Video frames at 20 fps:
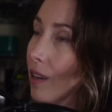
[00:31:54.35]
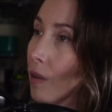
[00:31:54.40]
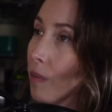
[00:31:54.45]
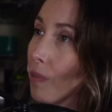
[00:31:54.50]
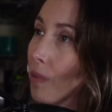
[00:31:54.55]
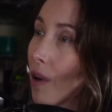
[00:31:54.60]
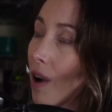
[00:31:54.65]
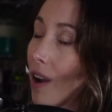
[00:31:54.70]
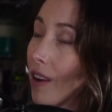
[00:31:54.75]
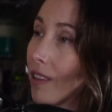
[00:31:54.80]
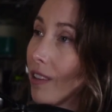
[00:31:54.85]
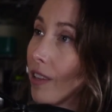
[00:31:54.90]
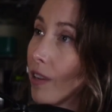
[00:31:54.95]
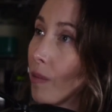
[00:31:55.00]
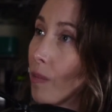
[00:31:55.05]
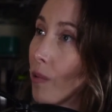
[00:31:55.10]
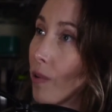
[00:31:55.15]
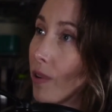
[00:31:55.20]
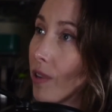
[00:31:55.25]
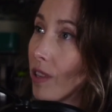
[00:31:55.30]
brought a little
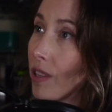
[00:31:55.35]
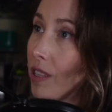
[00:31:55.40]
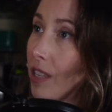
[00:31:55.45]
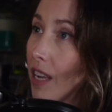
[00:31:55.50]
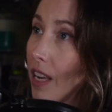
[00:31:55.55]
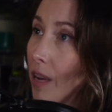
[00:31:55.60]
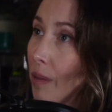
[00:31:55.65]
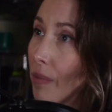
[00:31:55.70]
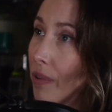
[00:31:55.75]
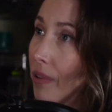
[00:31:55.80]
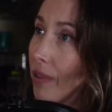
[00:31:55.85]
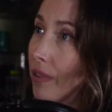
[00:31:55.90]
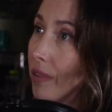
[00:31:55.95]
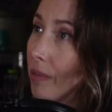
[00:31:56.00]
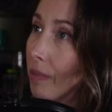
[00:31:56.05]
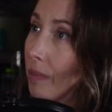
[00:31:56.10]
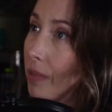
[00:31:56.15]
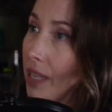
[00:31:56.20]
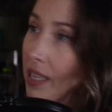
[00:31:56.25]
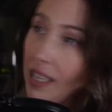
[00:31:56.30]
more to the table,
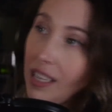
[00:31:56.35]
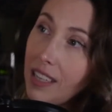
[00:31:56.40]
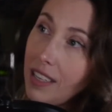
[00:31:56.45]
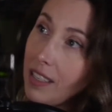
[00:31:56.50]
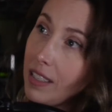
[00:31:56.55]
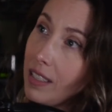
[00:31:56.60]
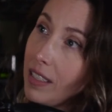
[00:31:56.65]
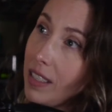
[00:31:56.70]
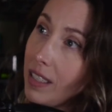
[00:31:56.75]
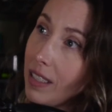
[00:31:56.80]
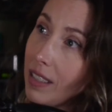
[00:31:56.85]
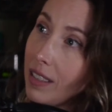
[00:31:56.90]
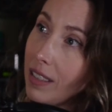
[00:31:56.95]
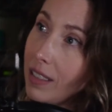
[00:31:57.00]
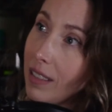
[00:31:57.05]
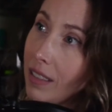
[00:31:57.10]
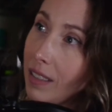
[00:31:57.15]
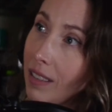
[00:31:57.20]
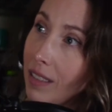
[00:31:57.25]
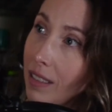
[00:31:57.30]
but he didn't.
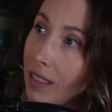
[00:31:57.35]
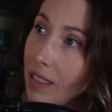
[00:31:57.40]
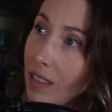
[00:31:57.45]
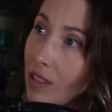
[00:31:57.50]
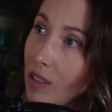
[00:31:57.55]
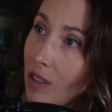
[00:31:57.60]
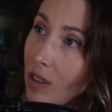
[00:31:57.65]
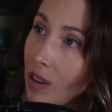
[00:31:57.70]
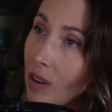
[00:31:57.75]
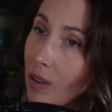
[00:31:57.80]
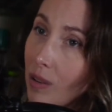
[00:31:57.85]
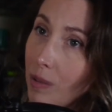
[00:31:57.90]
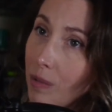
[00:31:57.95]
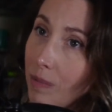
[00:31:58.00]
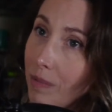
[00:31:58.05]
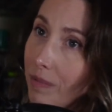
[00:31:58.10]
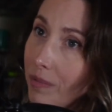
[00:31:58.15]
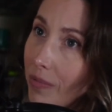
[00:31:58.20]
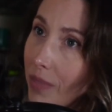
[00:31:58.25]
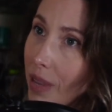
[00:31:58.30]

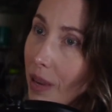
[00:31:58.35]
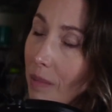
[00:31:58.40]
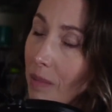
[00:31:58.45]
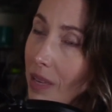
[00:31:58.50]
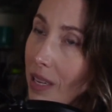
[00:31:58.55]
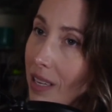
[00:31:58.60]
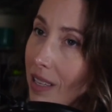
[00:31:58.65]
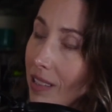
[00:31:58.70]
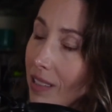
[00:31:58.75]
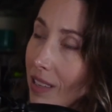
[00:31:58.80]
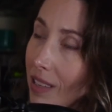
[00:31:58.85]
So, I mean, it's